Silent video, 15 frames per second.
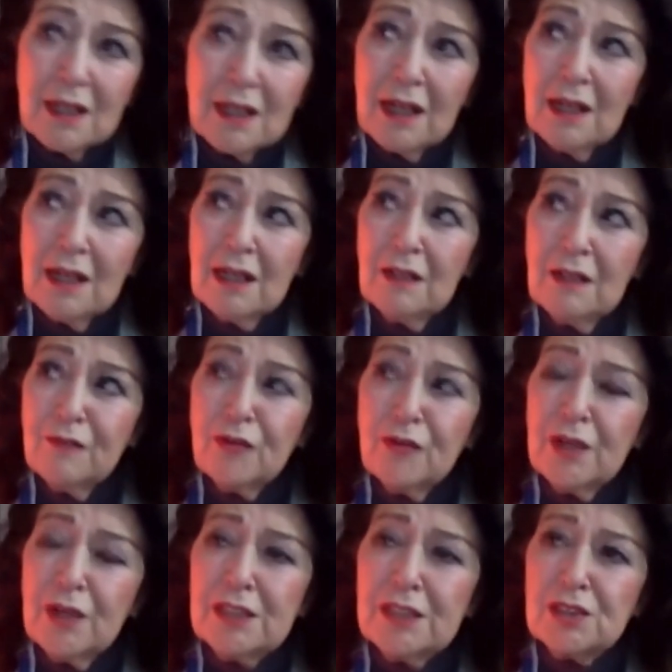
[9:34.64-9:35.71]
Uh, for
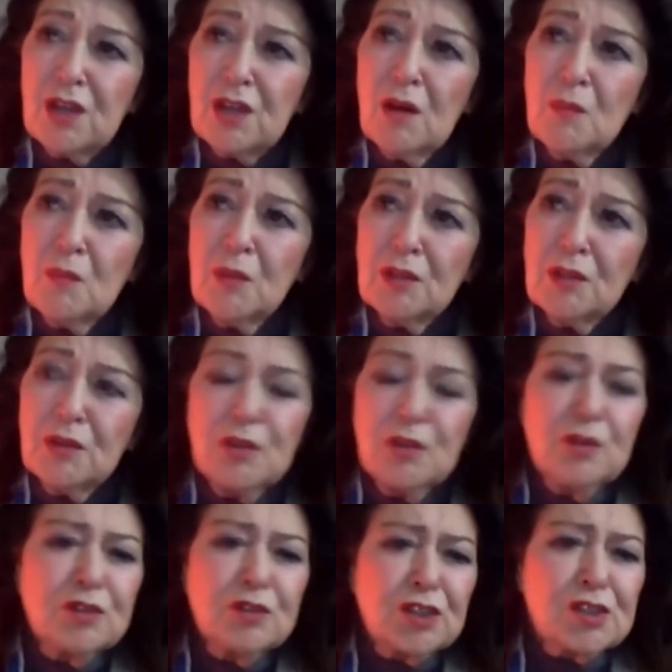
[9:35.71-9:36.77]
example,
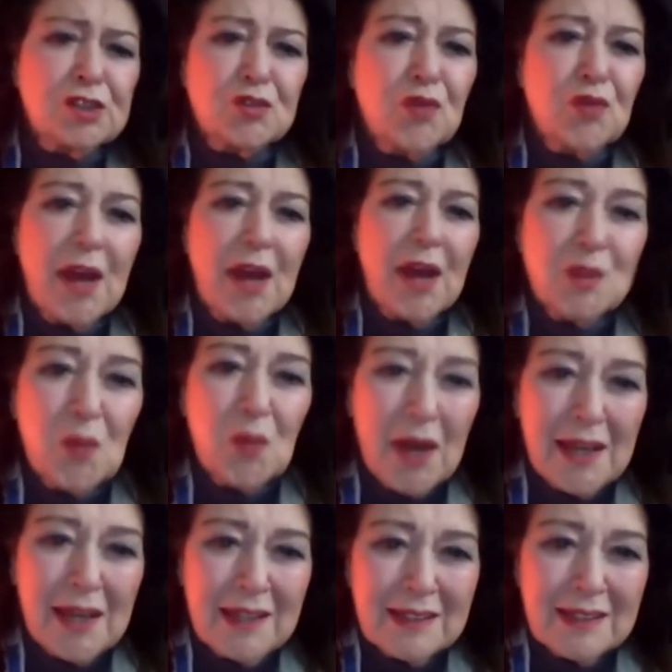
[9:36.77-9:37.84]
who just ran
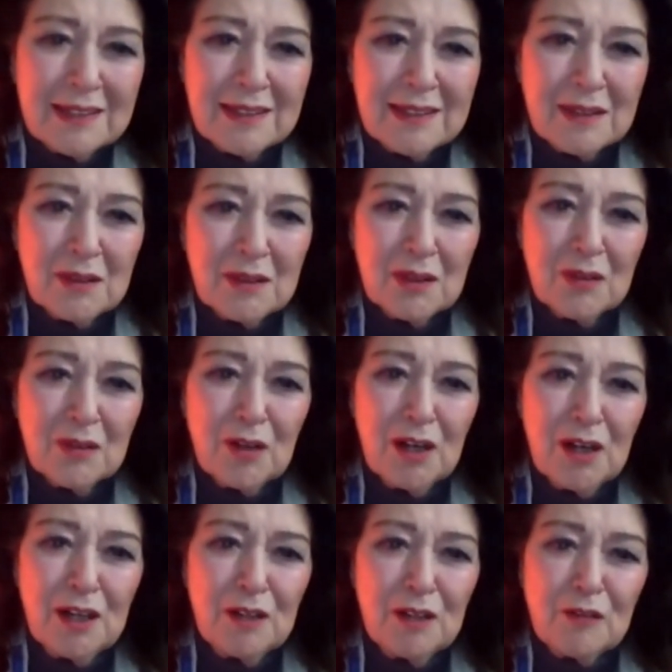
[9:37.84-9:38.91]
away
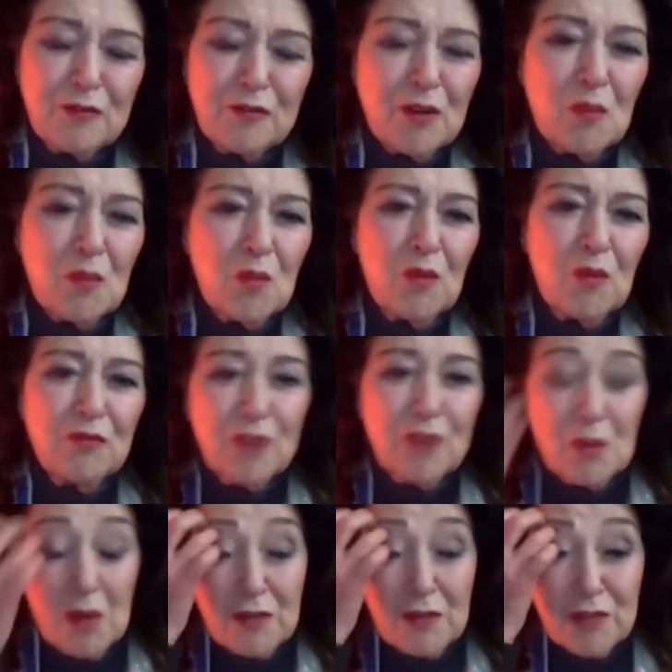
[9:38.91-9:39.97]
uh, from,
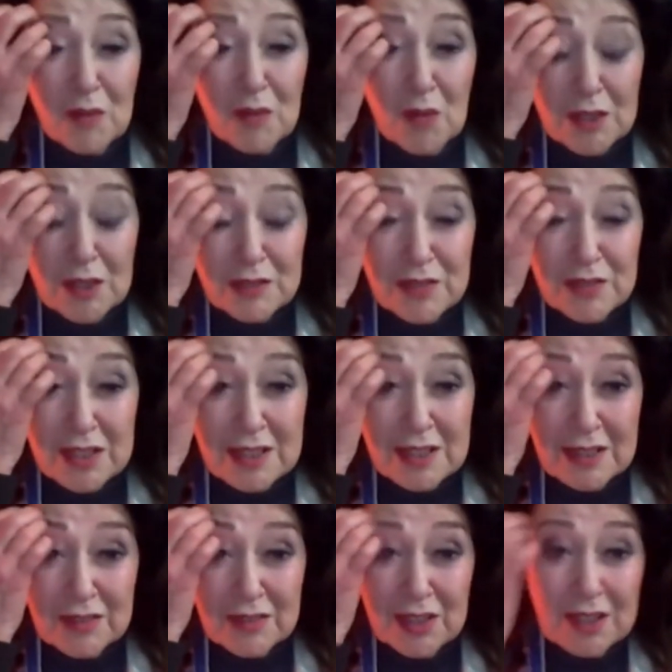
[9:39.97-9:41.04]
from, from one of
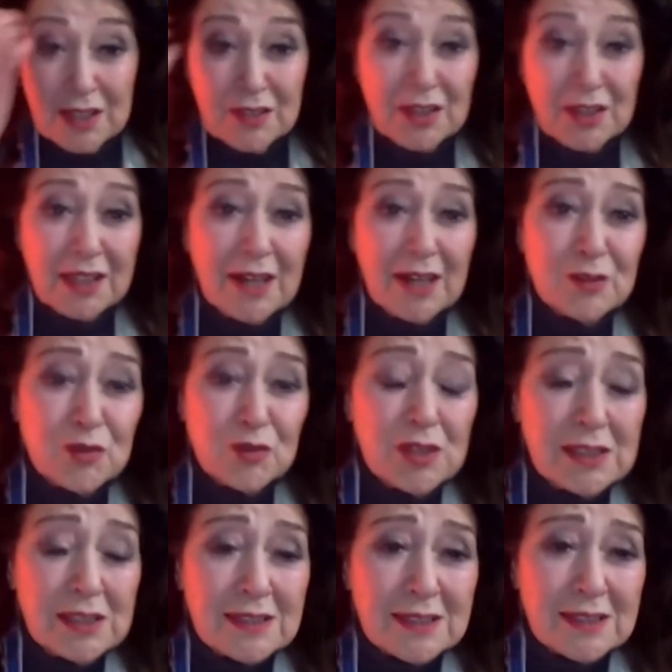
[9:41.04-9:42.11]
the, the, the,
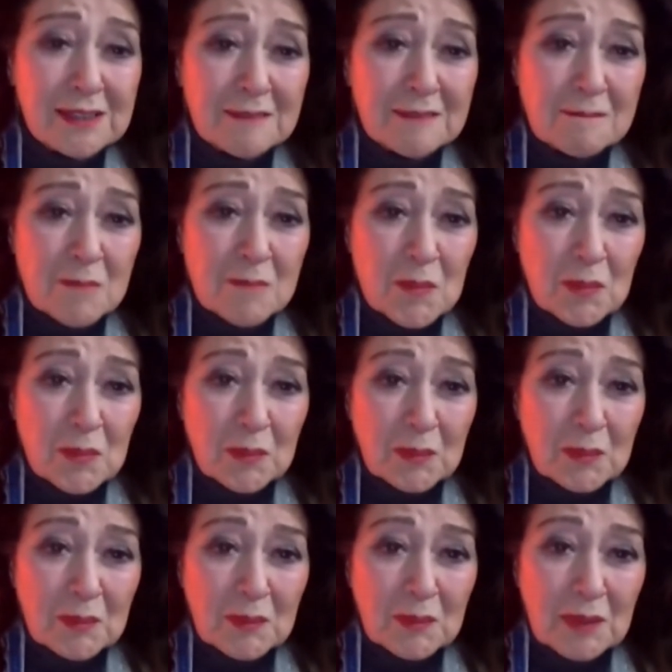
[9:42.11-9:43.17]
countries.
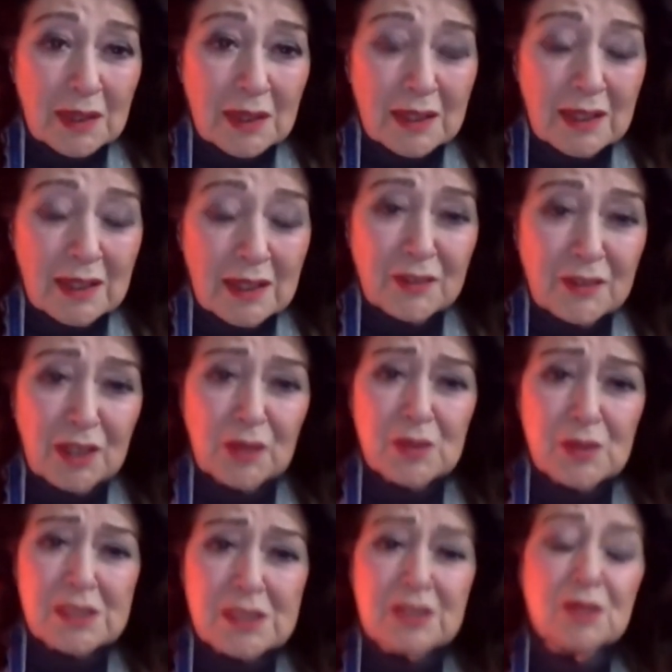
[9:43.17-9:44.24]
I think it
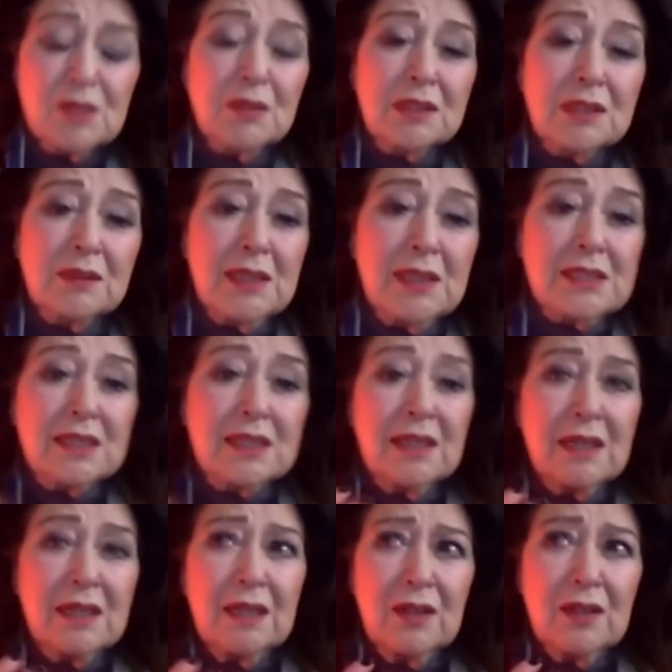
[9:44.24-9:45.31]
was in the Middle East. Uh,
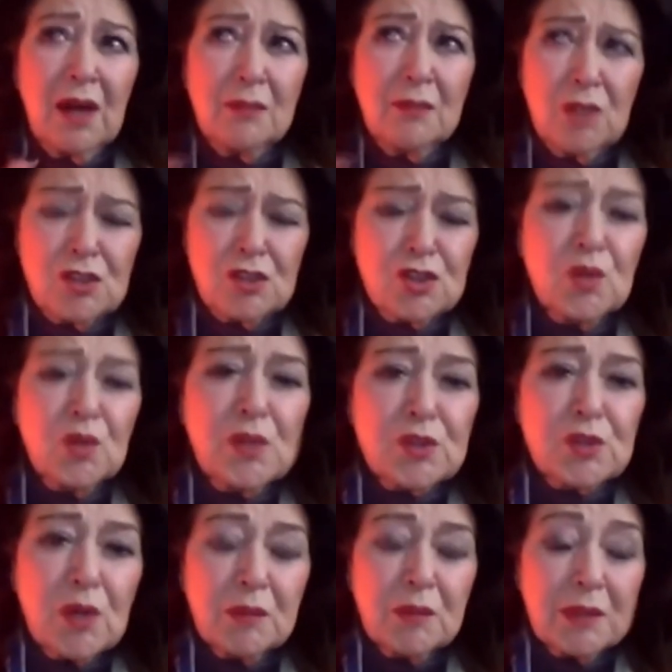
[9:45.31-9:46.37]
I'm not sure which
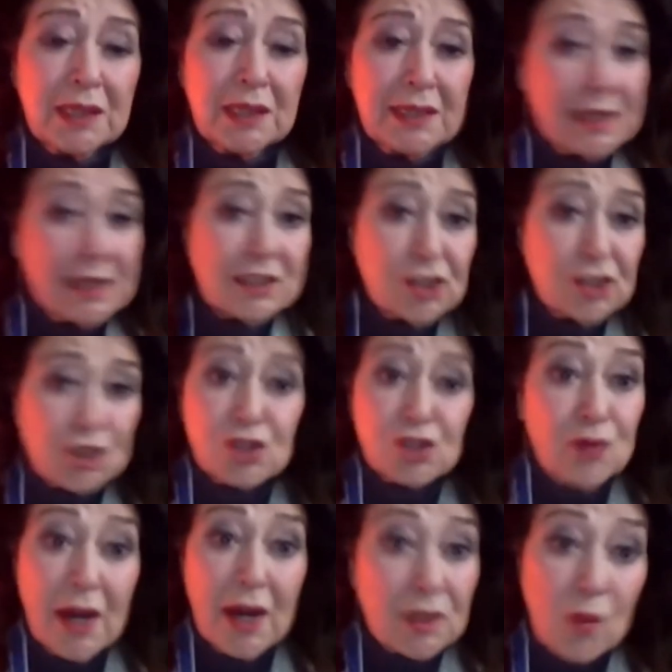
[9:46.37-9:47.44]
one, but a leader just
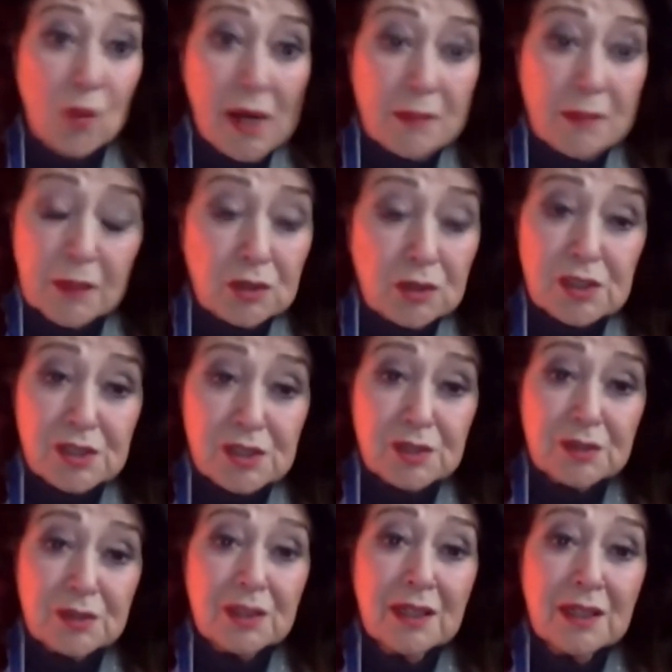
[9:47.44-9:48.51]
ran away. Sri
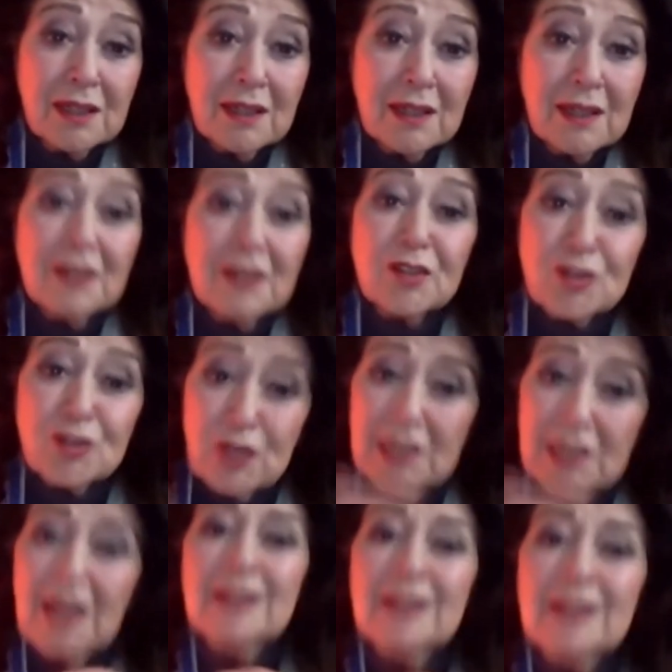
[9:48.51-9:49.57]
Lanka, Sri Lanka. Sri
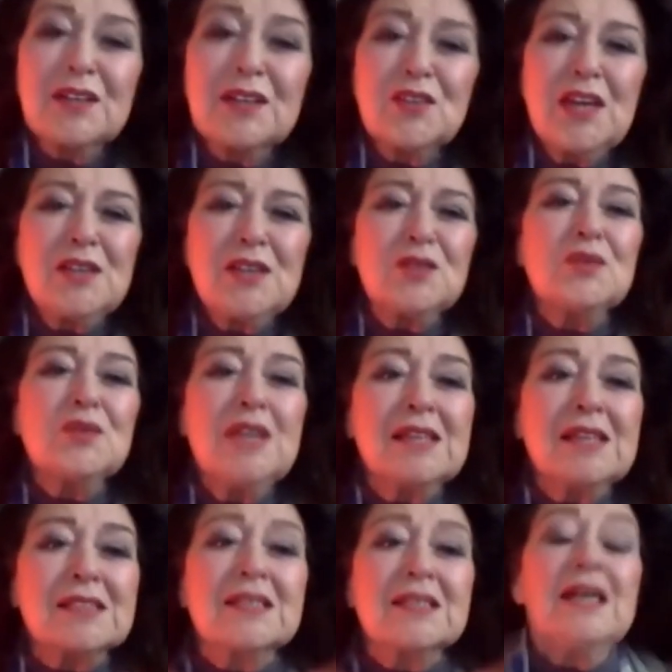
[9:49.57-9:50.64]
Lanka, thank you,
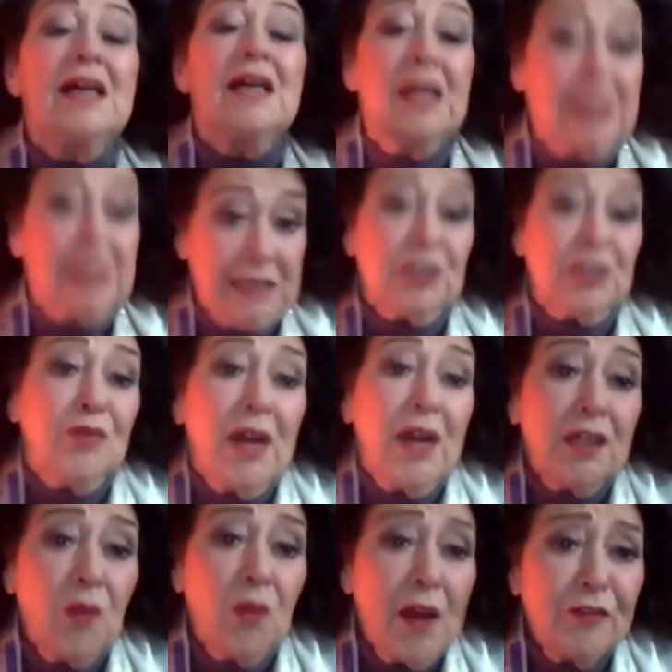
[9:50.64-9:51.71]
yes. A leader but in
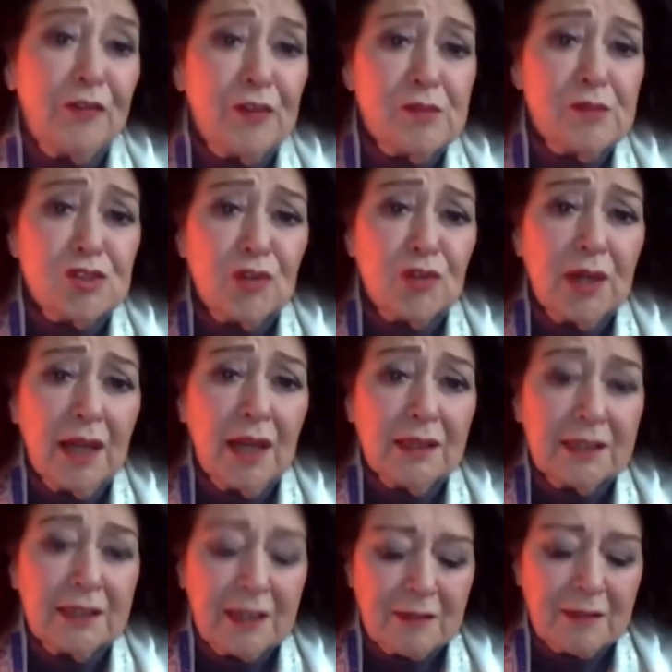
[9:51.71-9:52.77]
Afghanistan as
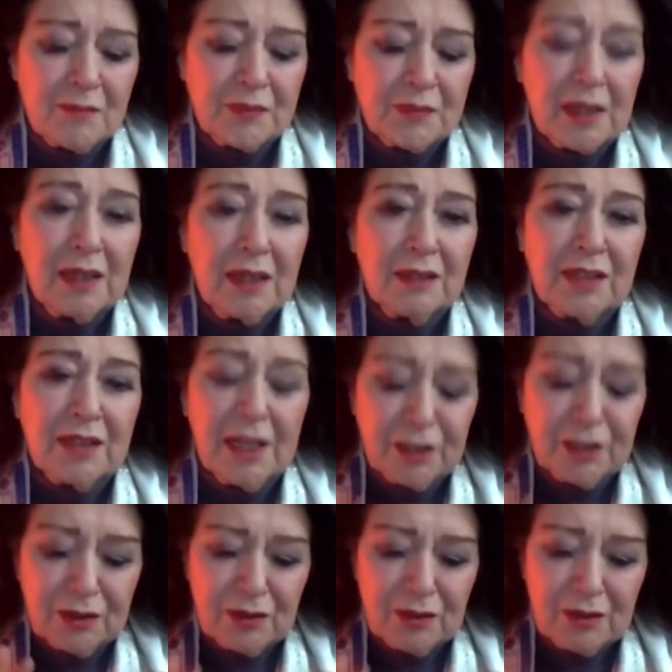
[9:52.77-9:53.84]
well. The, in
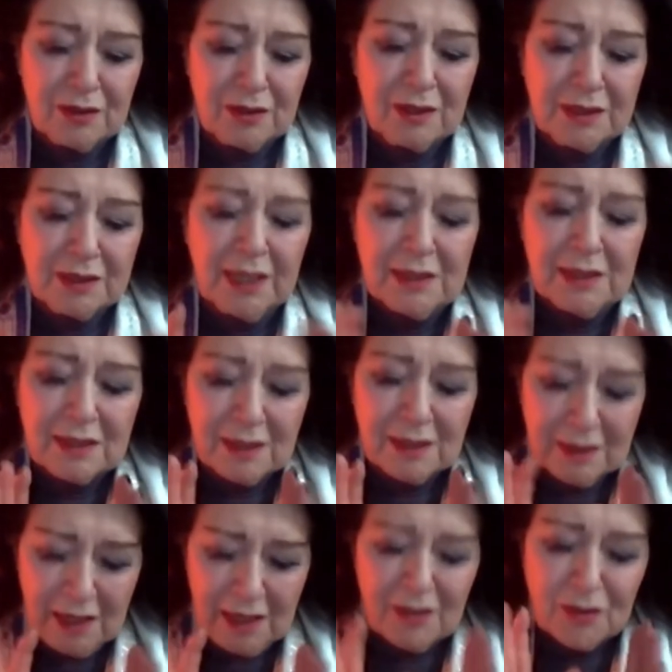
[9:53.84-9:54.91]
Afghanistan as well when the
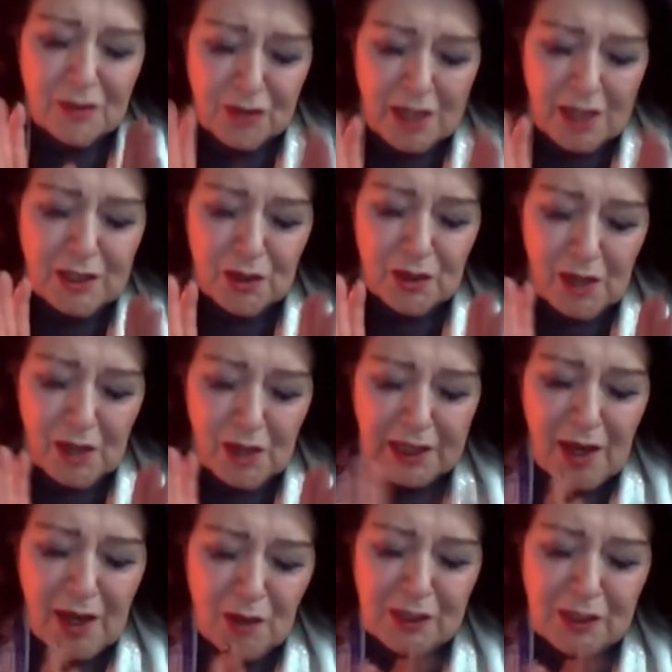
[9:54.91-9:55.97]
Taliban thank came you. in.
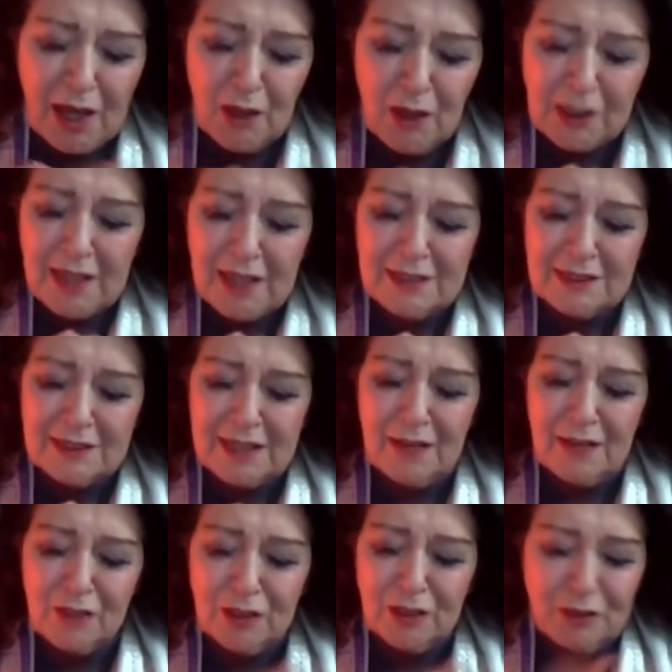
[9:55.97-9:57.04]
Okay, okay, okay, hold on.
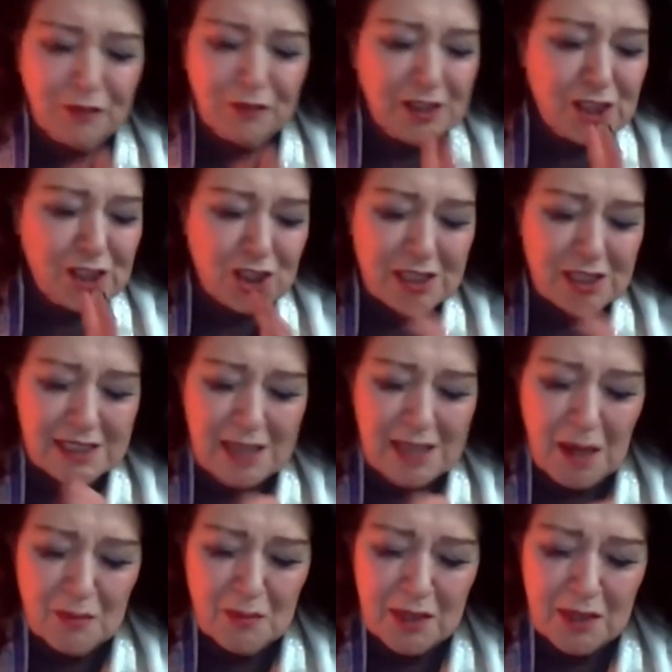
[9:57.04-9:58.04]
I've got to finish in time.